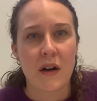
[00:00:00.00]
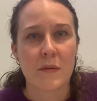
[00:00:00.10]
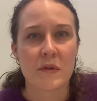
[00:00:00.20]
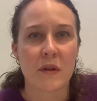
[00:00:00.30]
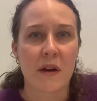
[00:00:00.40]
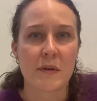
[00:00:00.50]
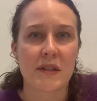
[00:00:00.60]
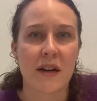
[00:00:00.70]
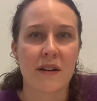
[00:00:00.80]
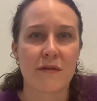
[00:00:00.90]
So that was
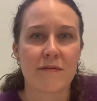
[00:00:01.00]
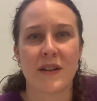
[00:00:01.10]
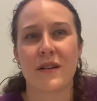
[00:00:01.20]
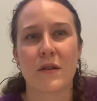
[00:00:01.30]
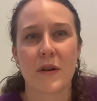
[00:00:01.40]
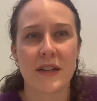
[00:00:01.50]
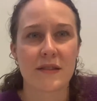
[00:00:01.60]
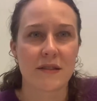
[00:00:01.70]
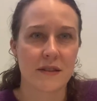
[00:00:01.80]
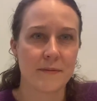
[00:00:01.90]
kind of not a great
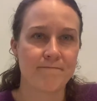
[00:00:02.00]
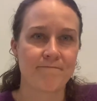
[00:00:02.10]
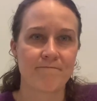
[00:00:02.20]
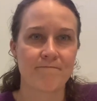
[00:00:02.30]
system.